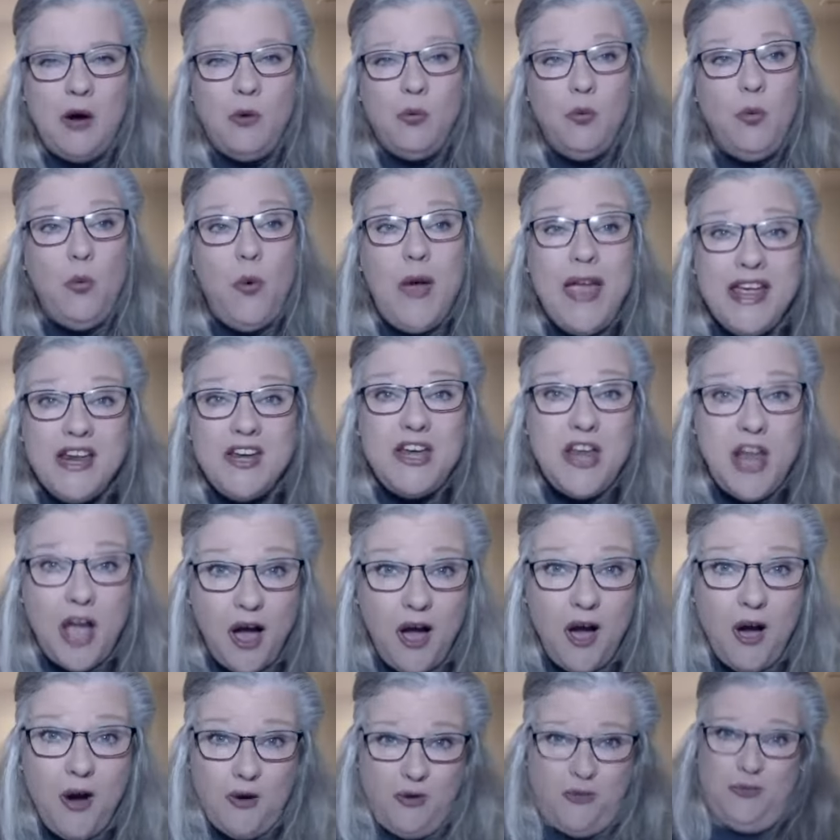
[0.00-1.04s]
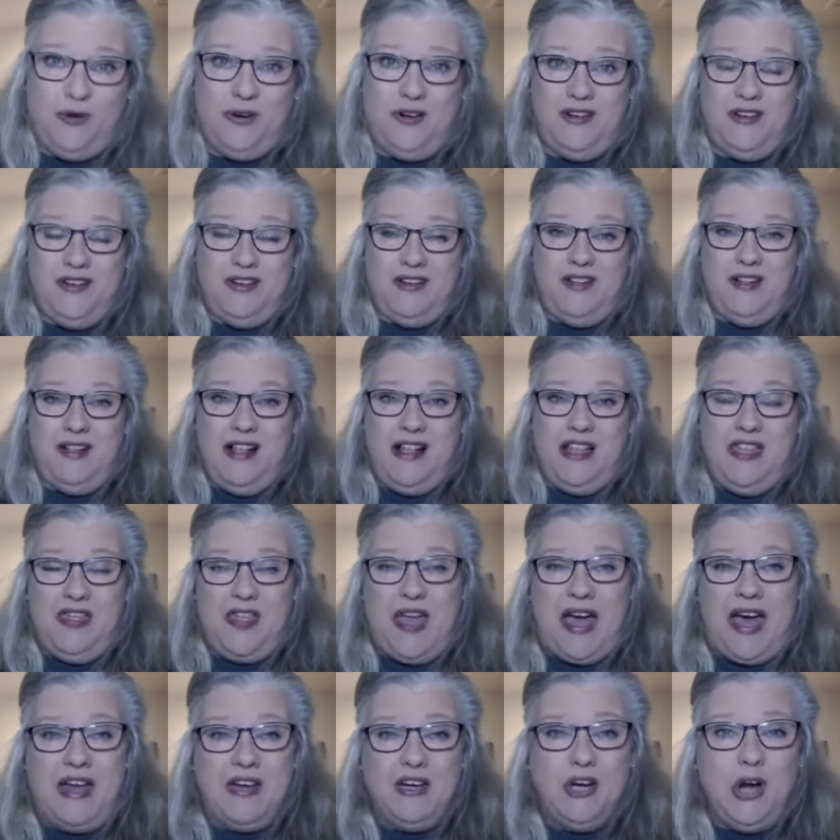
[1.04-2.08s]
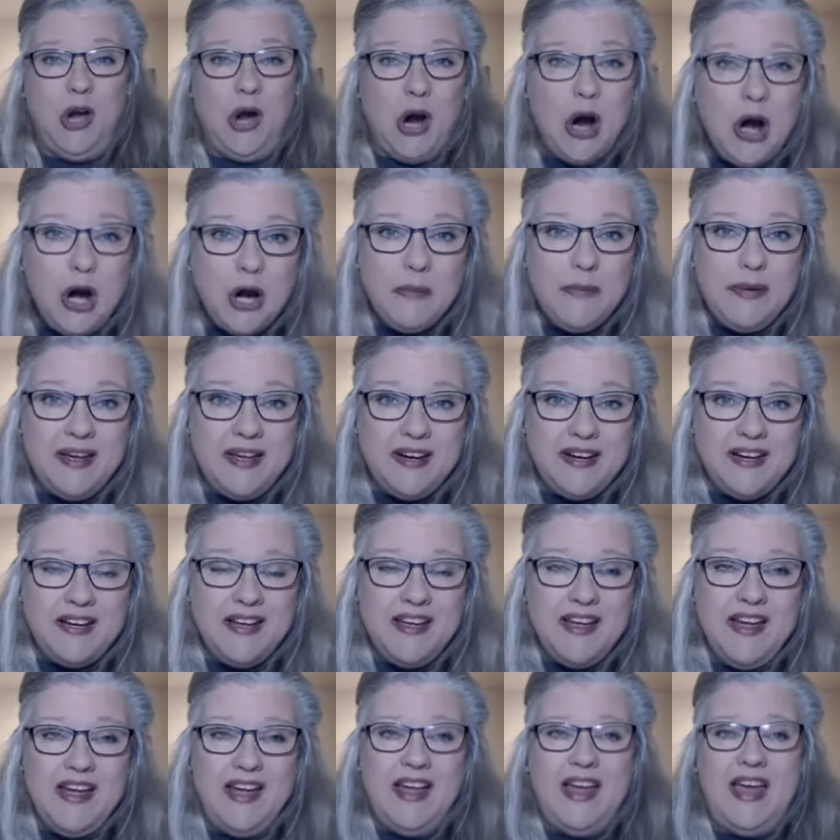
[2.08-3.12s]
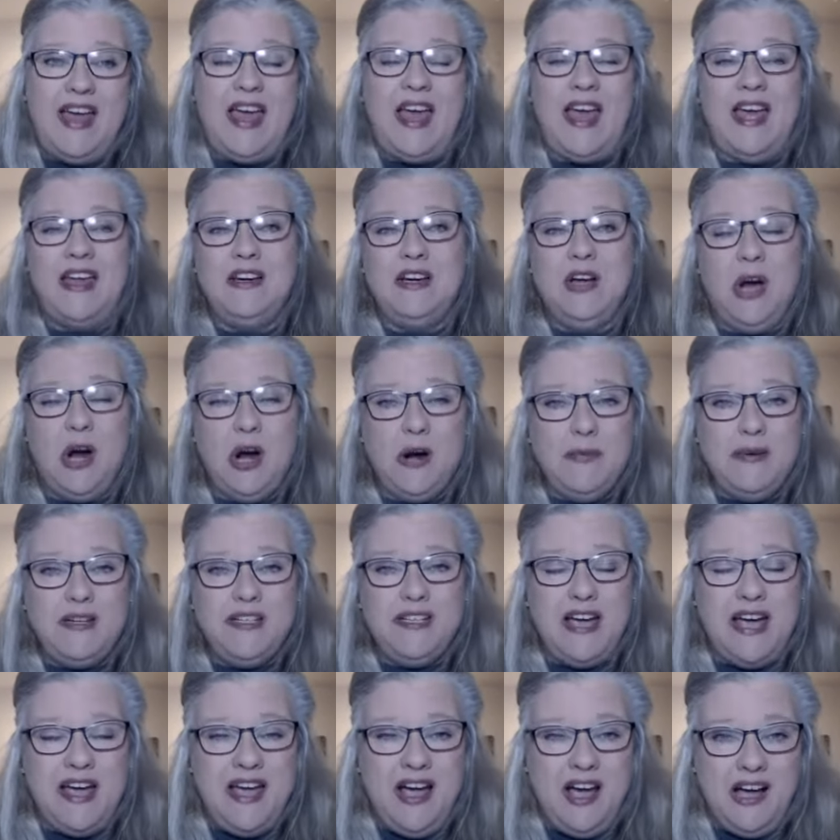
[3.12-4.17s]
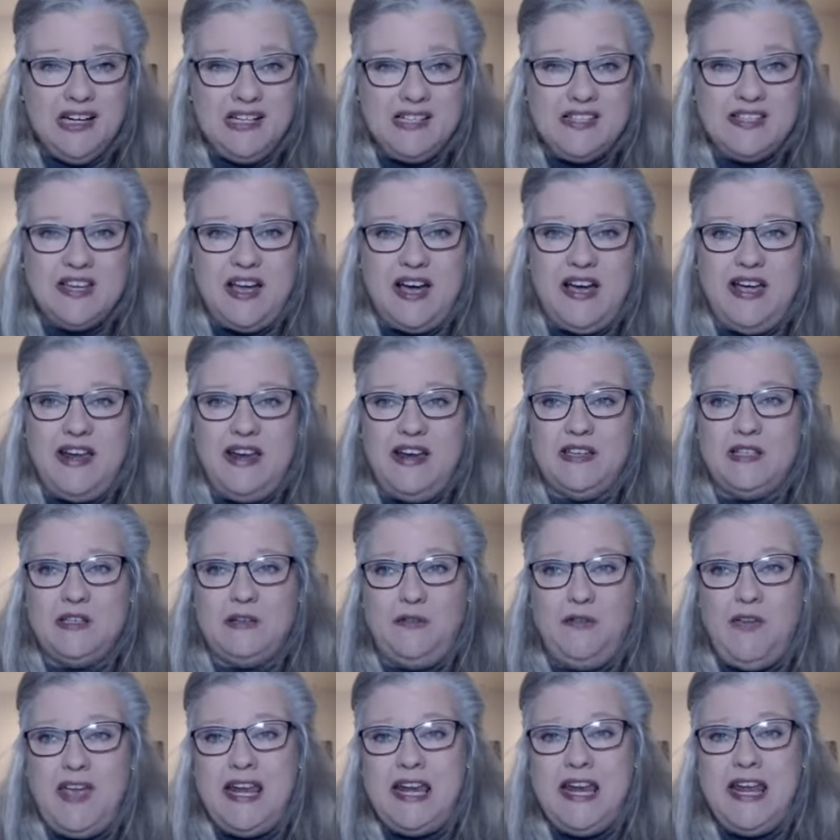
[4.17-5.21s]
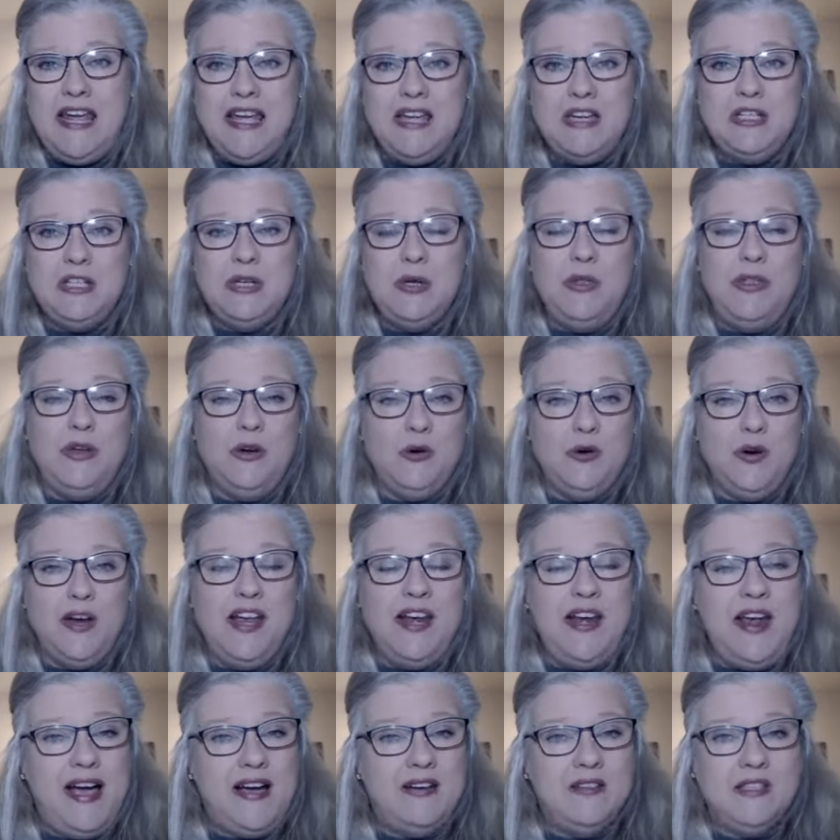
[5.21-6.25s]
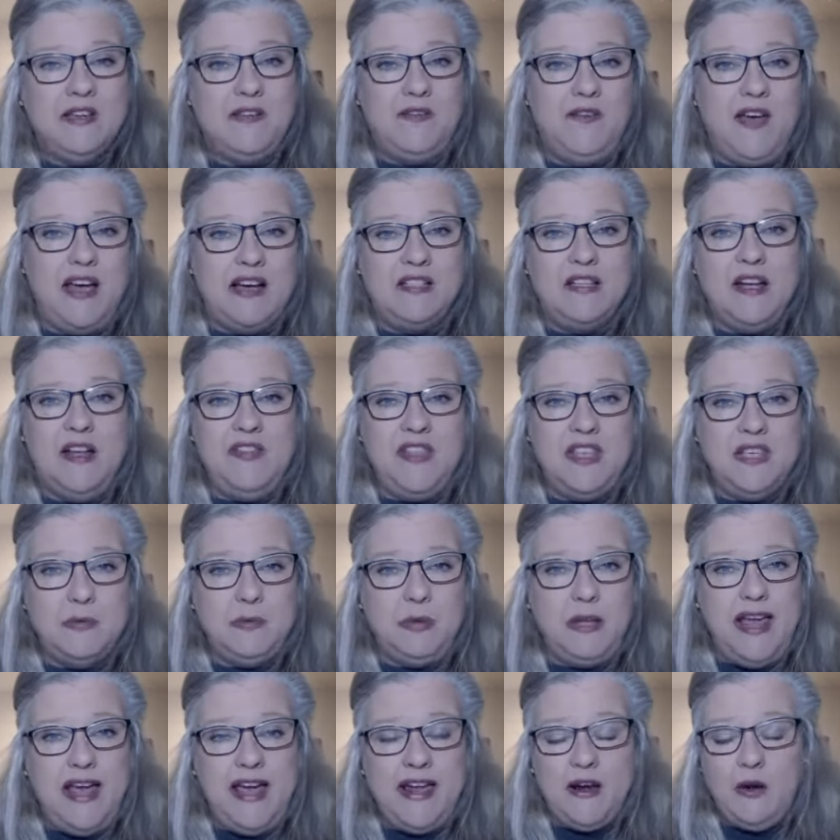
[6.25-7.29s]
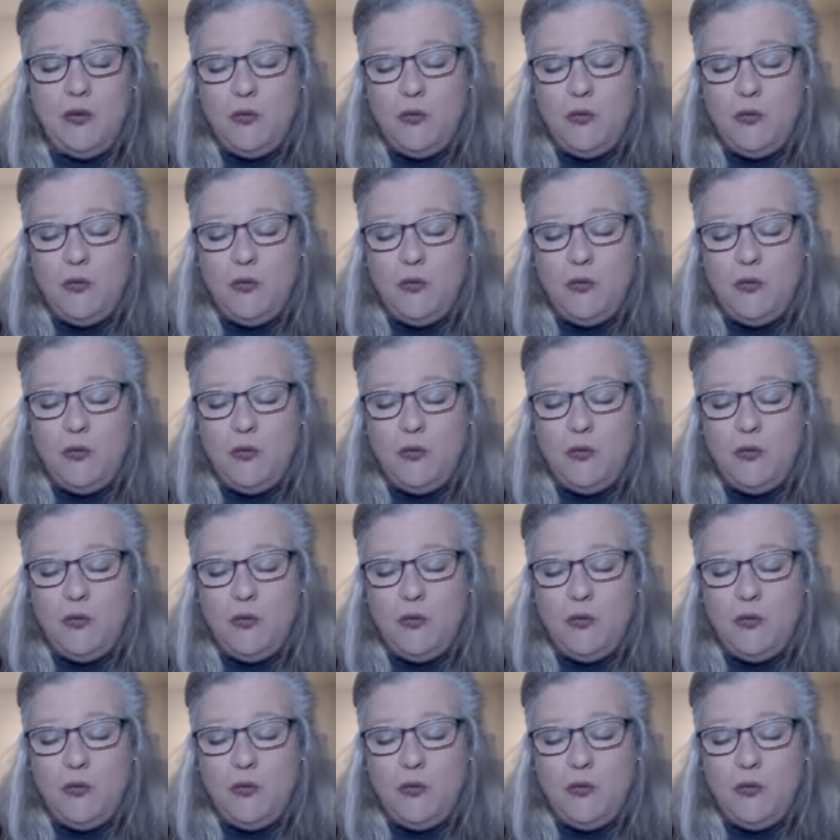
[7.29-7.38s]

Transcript: We know that carbon and carbon dioxide is feeding into the greenhouse effect on this planet.